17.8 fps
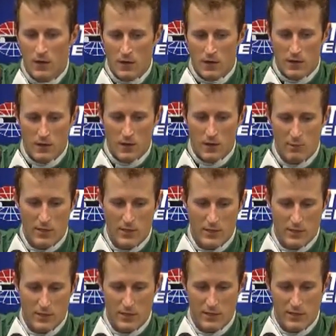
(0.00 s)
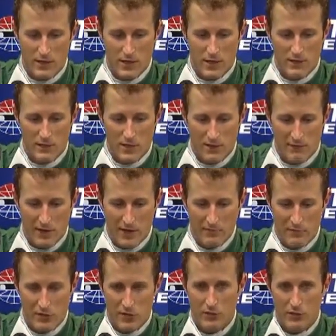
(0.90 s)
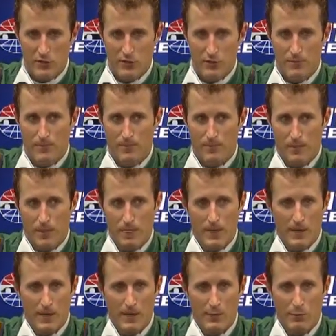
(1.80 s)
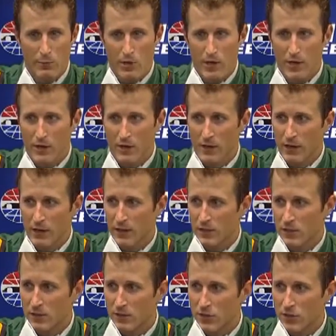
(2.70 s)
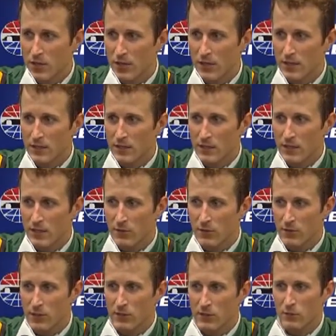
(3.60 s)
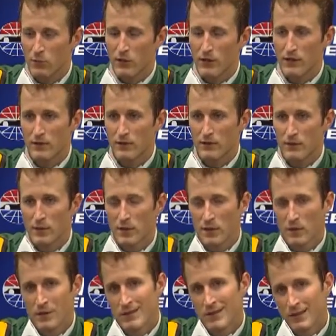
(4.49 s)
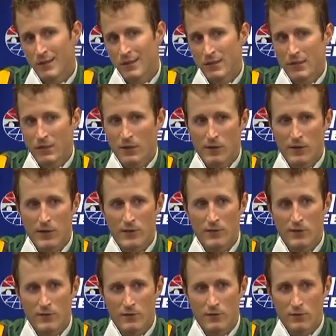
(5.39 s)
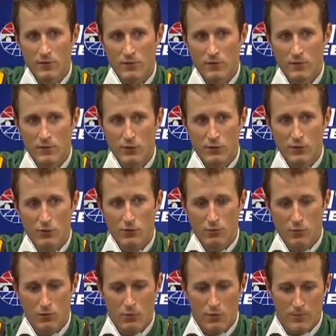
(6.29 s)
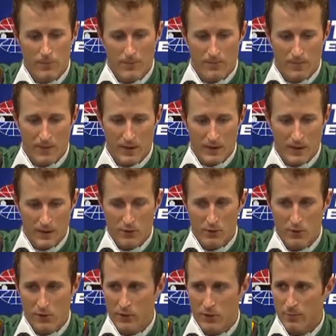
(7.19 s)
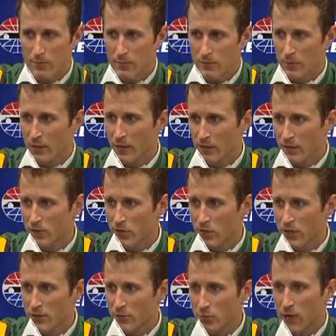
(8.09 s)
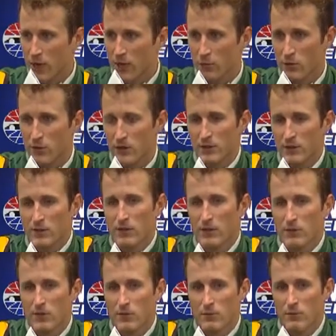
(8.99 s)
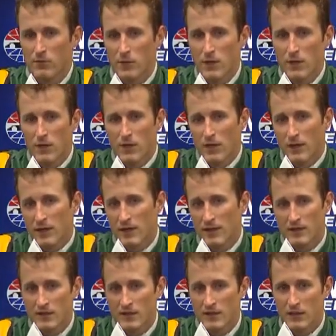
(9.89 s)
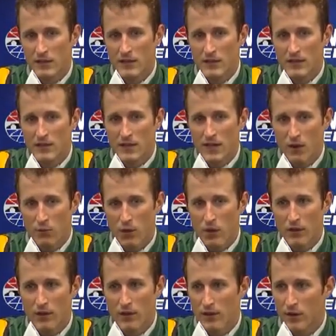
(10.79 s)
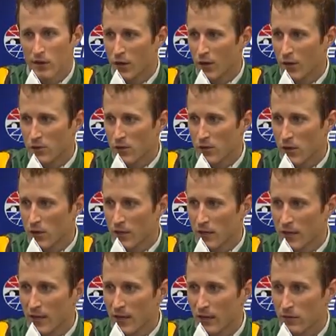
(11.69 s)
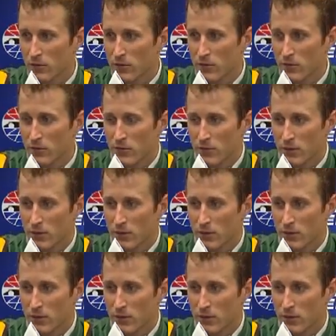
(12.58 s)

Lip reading: I mean, top 5's good. Probably not going to get us in the chase. I think we need to win a race or two more in order to make the chase probably, but to see how well the Hendrick cars are right now it's